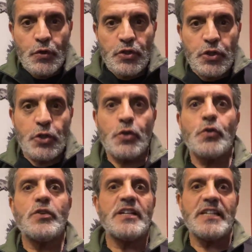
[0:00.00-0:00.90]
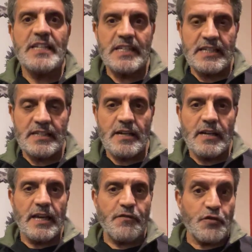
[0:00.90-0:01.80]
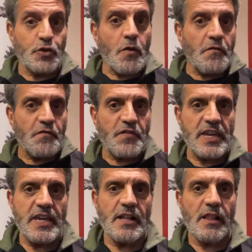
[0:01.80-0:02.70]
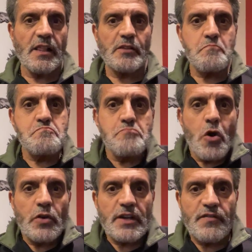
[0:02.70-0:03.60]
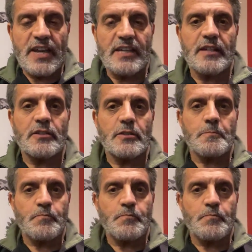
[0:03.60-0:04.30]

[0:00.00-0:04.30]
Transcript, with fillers: you need, if you don't feel motivated